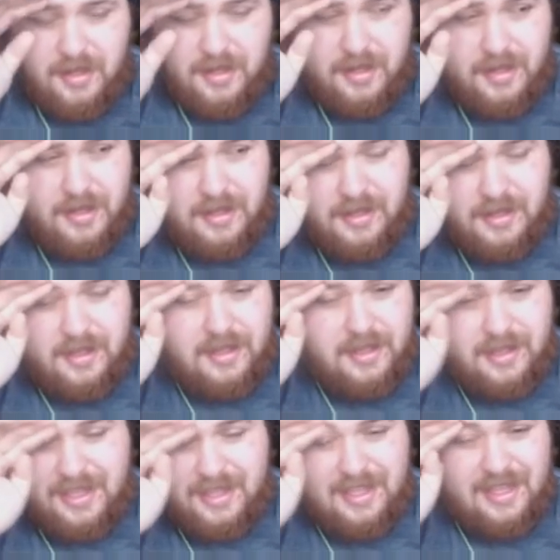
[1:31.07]

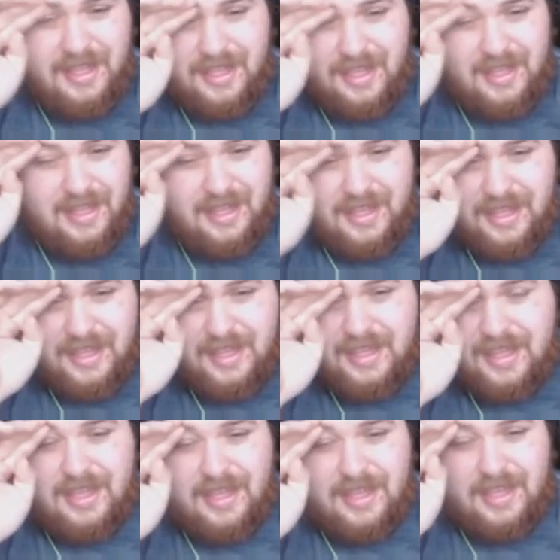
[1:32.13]

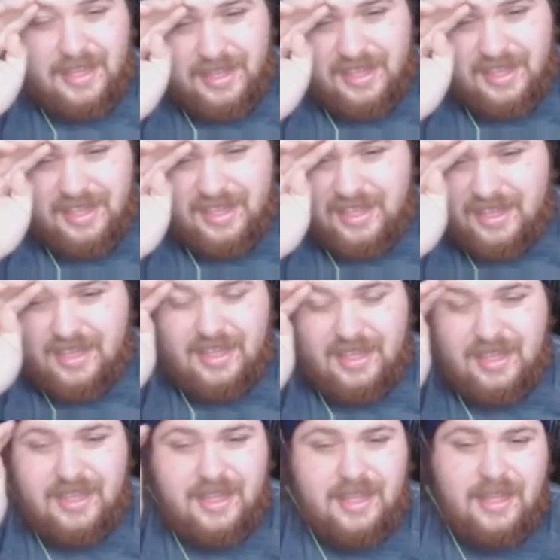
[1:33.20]

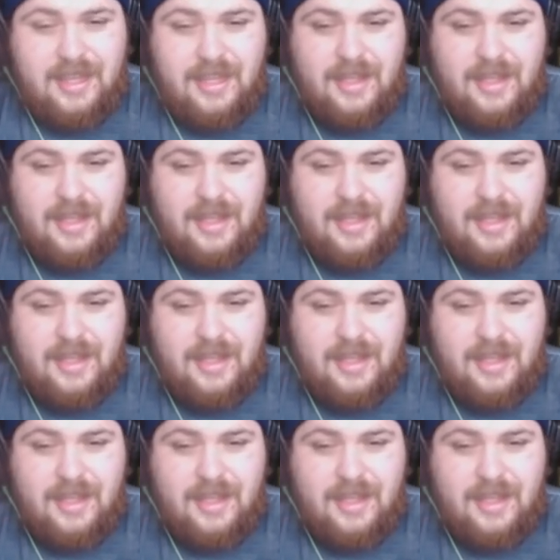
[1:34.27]
The person shown says nothing.